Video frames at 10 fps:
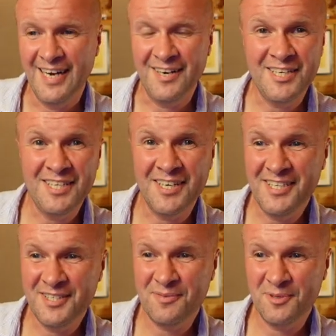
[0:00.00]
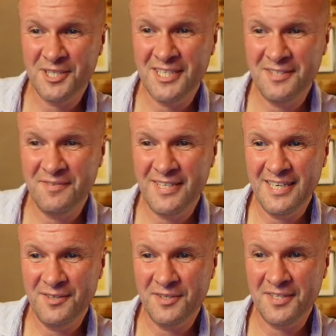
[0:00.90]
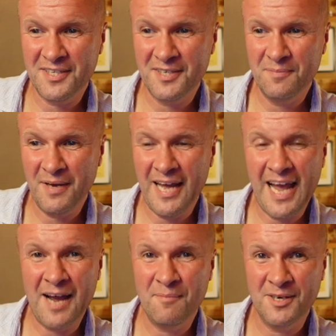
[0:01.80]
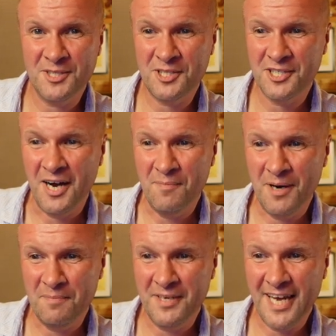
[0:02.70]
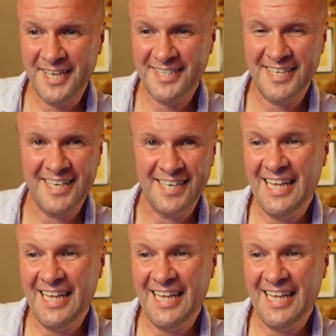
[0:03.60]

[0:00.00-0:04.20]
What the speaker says: And I used to watch these videos to compare how much I might be getting.